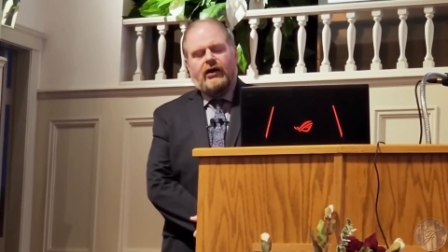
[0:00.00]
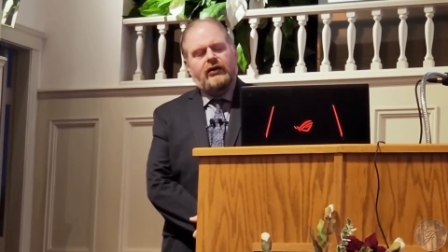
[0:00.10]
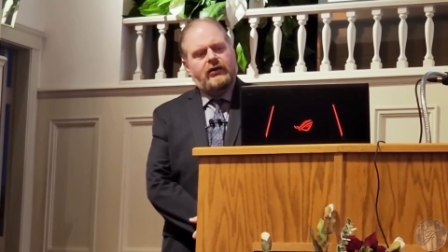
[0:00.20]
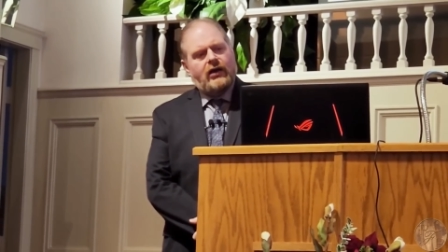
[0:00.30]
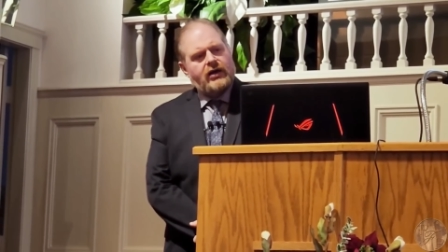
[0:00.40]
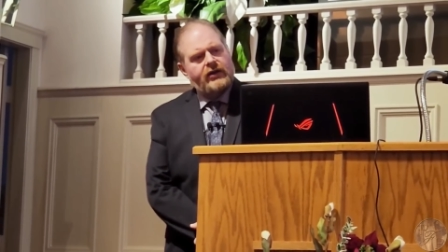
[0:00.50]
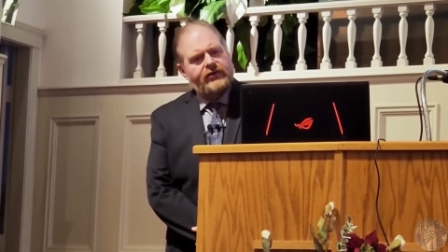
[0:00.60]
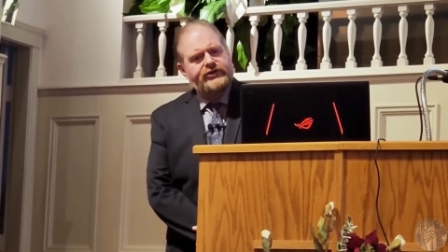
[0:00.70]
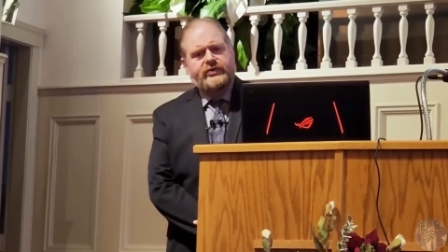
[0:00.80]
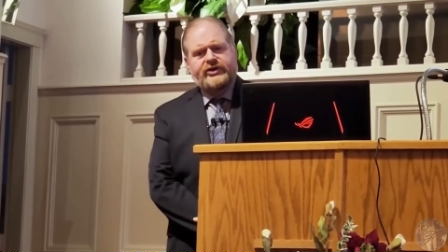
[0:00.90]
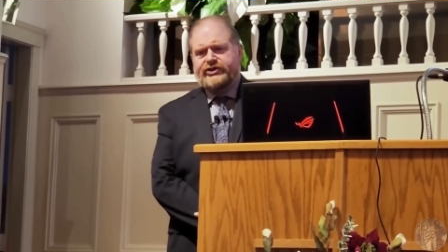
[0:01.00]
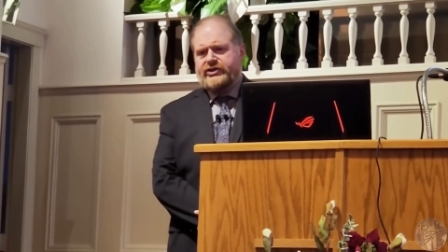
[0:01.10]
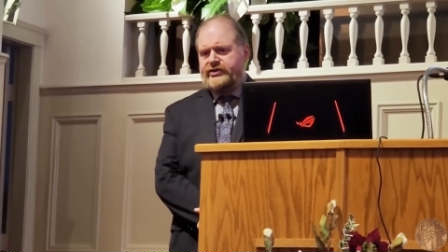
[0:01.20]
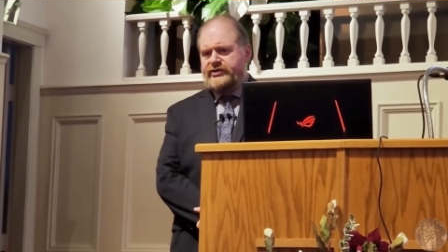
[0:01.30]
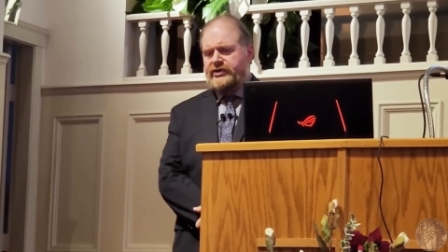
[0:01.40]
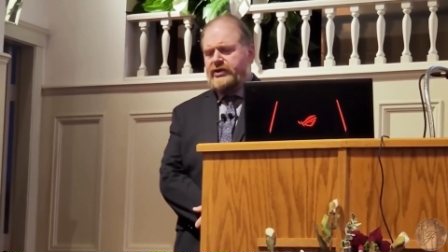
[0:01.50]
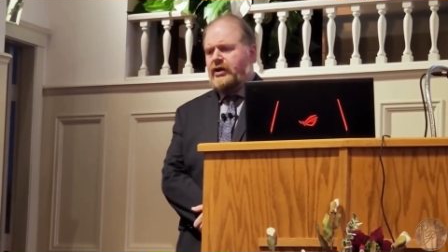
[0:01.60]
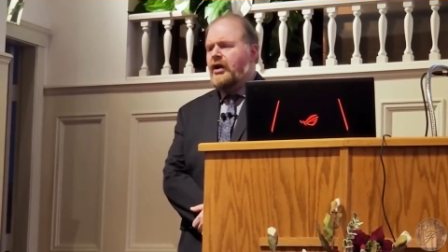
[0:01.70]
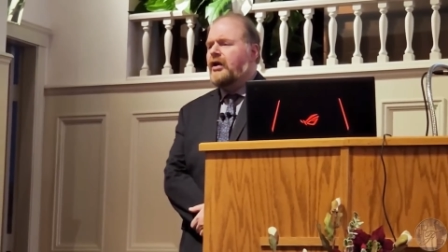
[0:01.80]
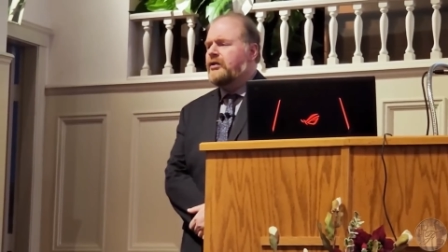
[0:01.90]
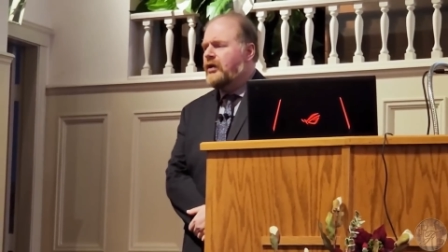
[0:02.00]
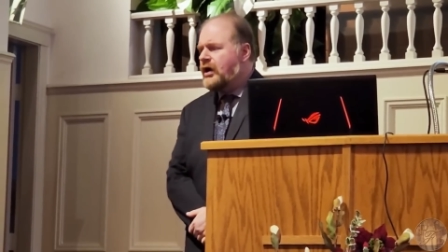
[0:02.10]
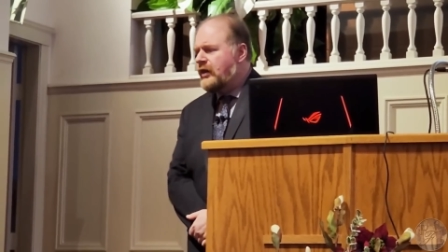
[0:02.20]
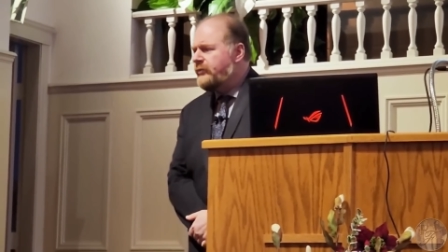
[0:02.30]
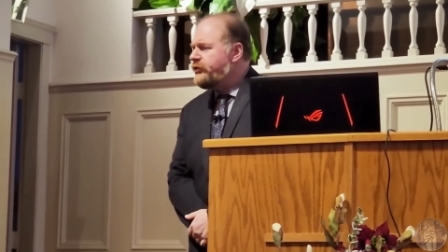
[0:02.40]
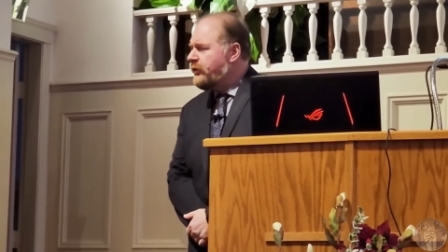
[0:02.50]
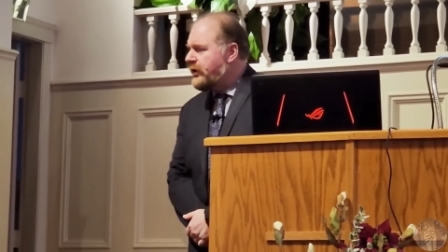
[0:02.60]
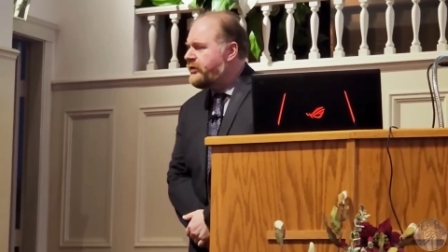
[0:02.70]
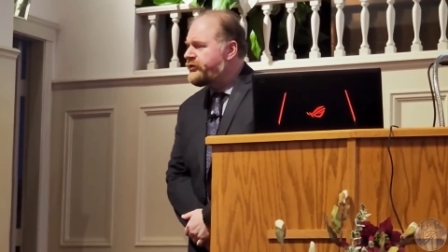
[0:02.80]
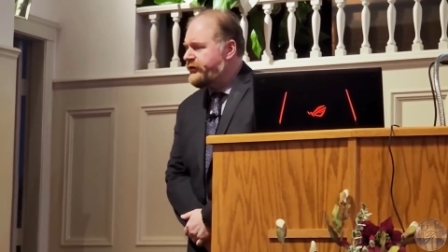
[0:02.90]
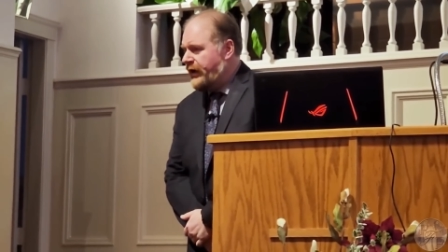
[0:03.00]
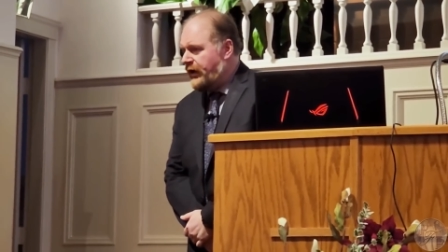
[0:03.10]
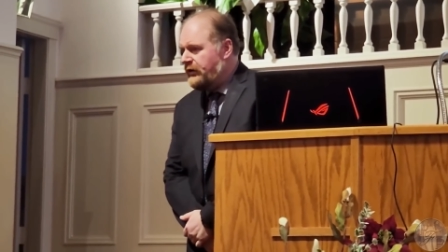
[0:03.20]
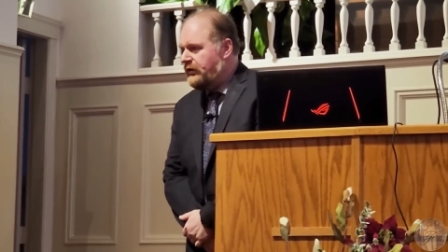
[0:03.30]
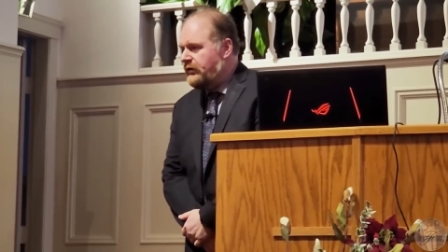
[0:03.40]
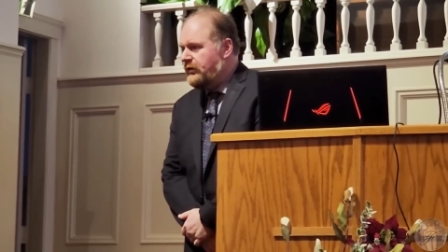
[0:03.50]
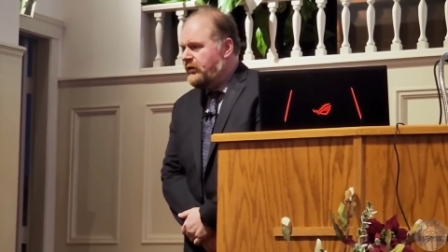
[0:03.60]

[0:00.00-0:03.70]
A lot of those Christians a lot of them don't understand.